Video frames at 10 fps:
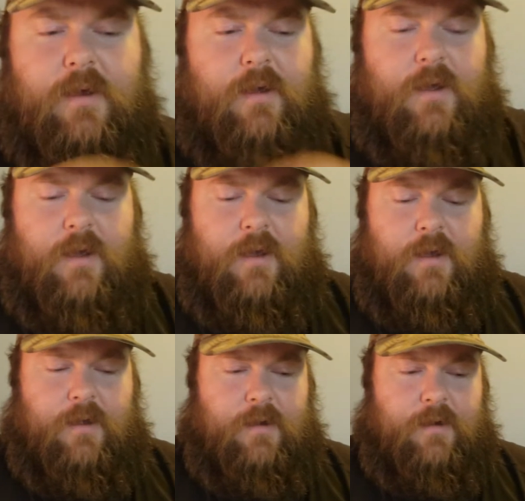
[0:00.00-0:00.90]

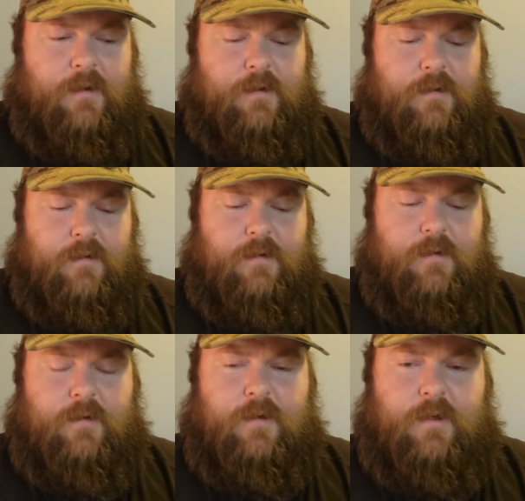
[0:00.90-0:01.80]
And
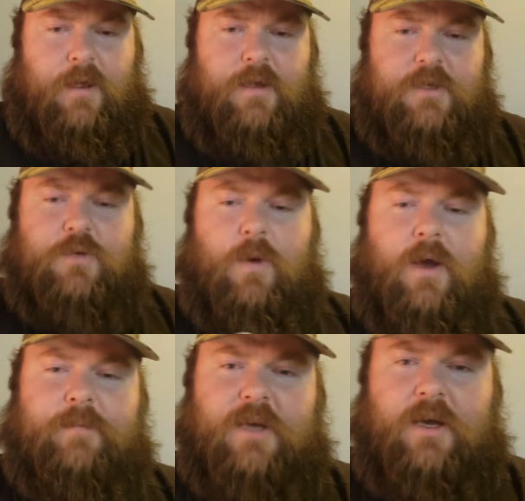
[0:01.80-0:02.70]
he
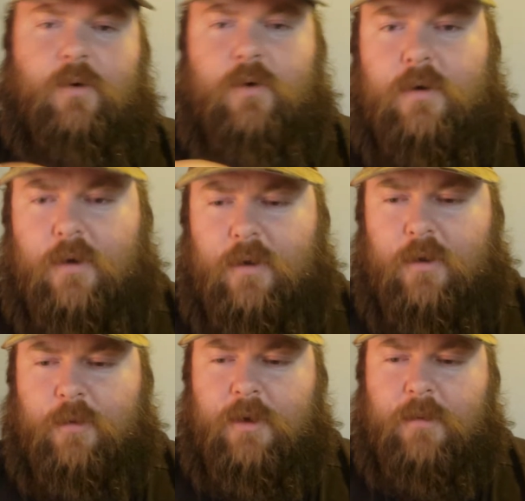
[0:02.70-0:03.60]
swapped our
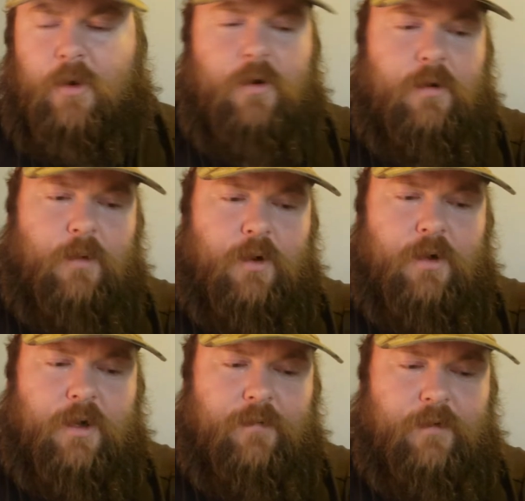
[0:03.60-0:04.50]
aluminum RMR
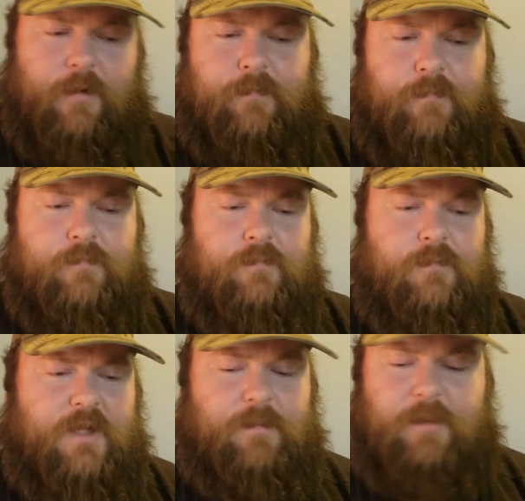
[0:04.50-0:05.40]
cover.
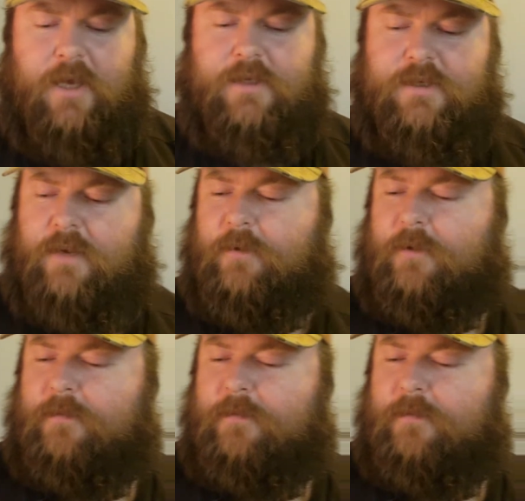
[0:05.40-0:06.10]
That's a bad example.